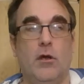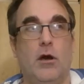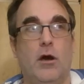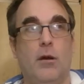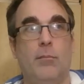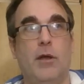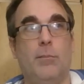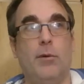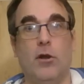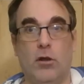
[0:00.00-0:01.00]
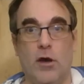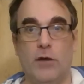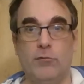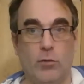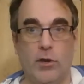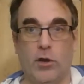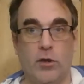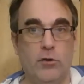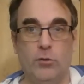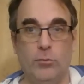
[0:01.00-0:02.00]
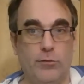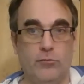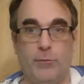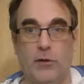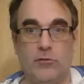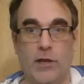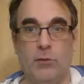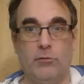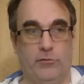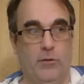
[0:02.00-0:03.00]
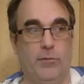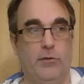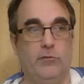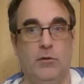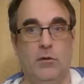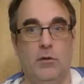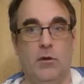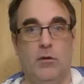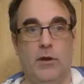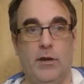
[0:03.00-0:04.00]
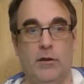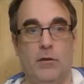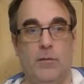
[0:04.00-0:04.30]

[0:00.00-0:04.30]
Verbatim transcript: um, and, eh, but a lot of it what you're going to do with your speech and language therapist, right?